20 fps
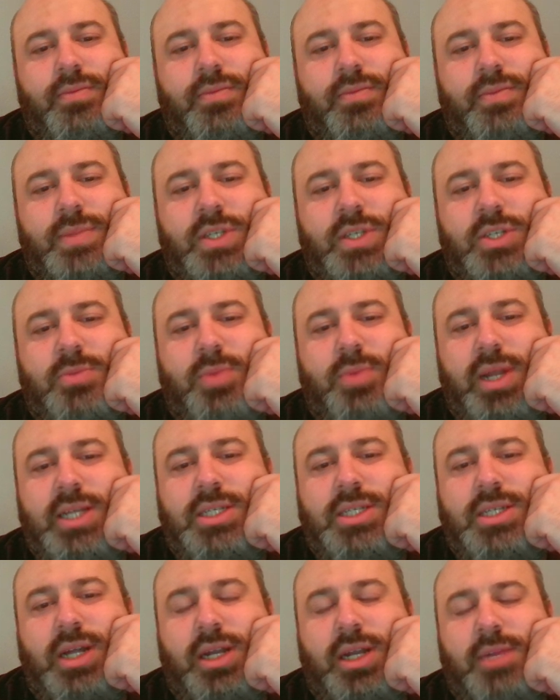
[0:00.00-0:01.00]
Just play
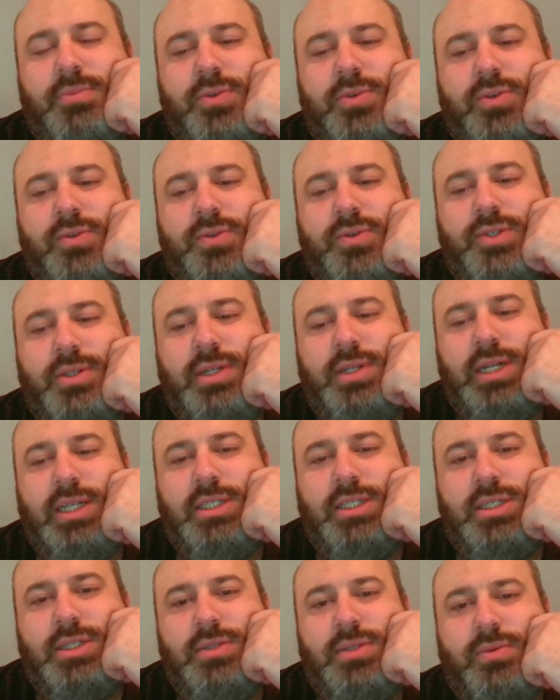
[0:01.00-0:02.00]
solid moves.
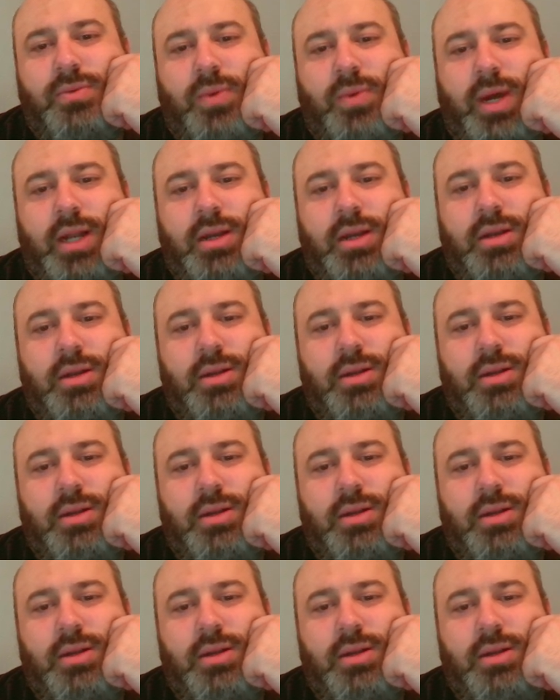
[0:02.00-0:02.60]
That's one.